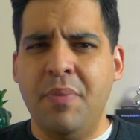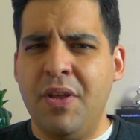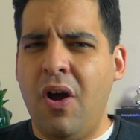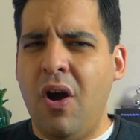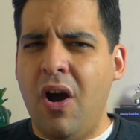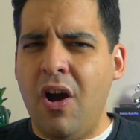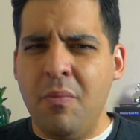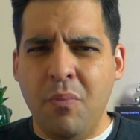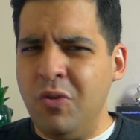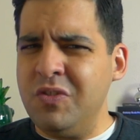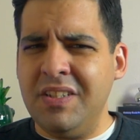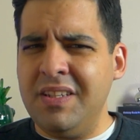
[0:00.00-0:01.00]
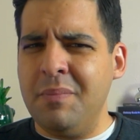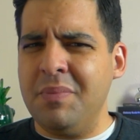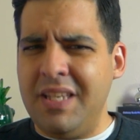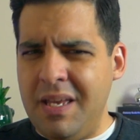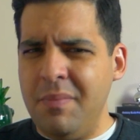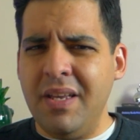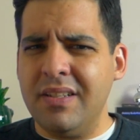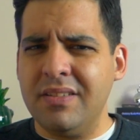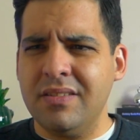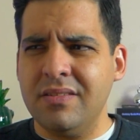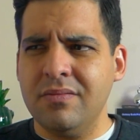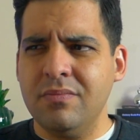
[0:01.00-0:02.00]
but are most of them
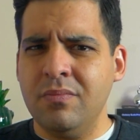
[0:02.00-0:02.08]
gimmicks?